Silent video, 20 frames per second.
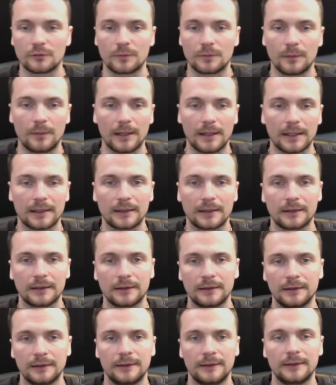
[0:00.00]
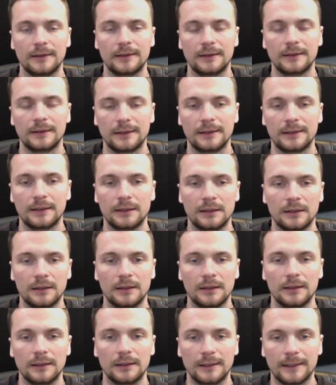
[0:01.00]
be back.
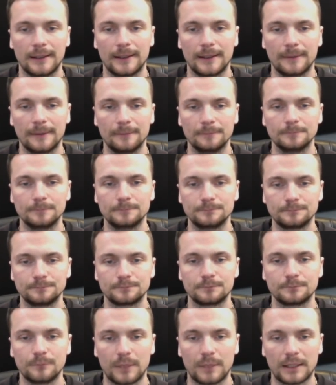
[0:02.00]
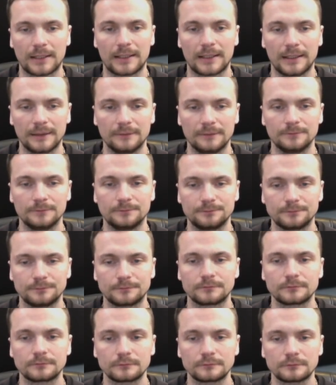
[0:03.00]
Back in.
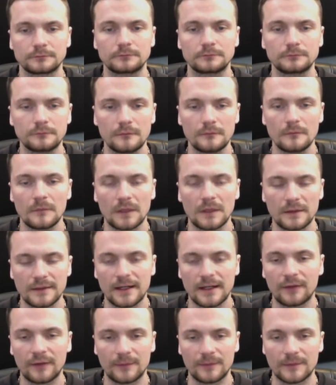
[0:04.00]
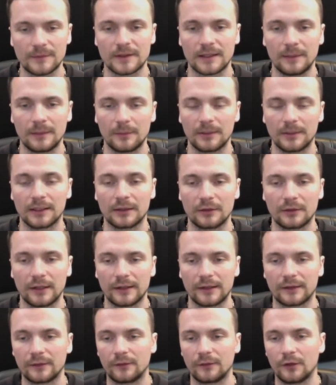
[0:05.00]
Southampton haven't been in
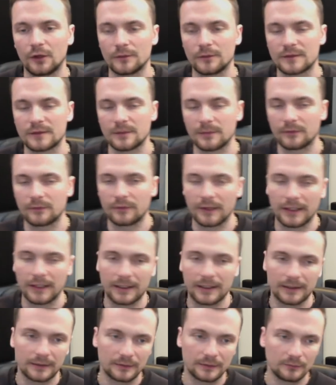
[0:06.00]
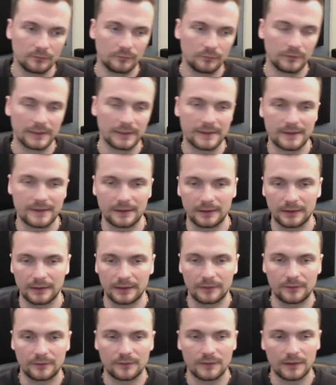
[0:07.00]
greatest of form, to be fair, recently.
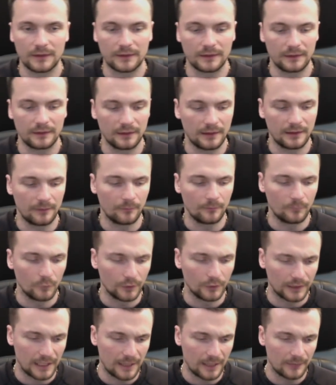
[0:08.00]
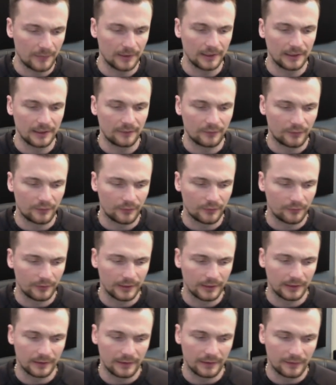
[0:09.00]
I think they won a game in league for
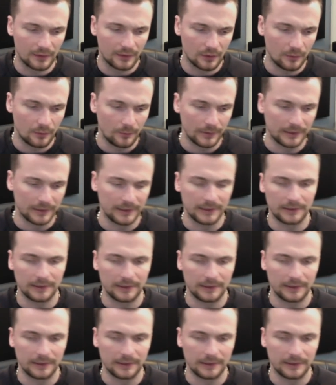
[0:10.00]
3 and then they got beat